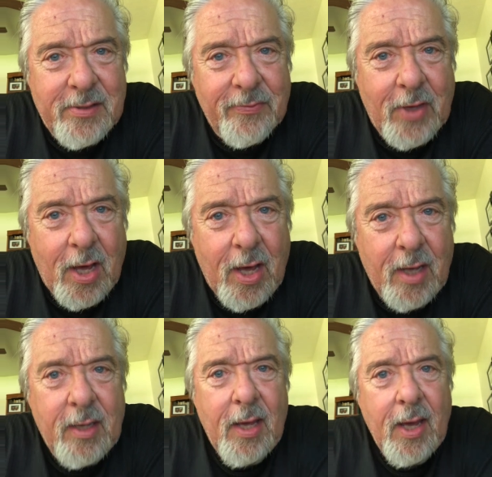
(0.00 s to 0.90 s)
of God
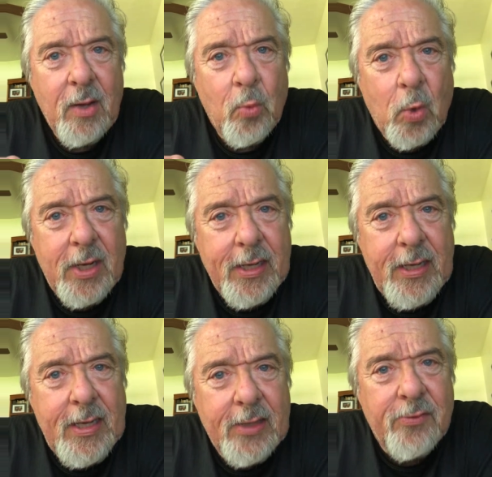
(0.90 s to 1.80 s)
and what he
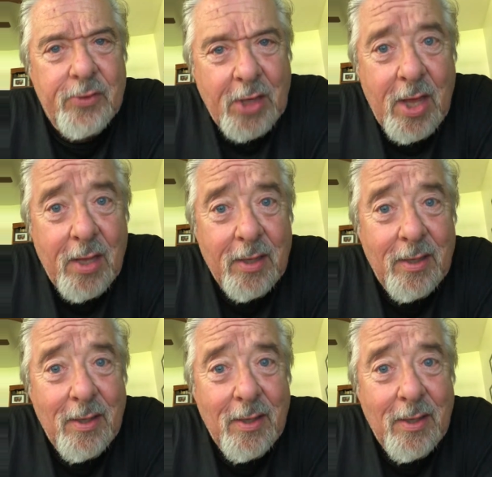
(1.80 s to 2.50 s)
has done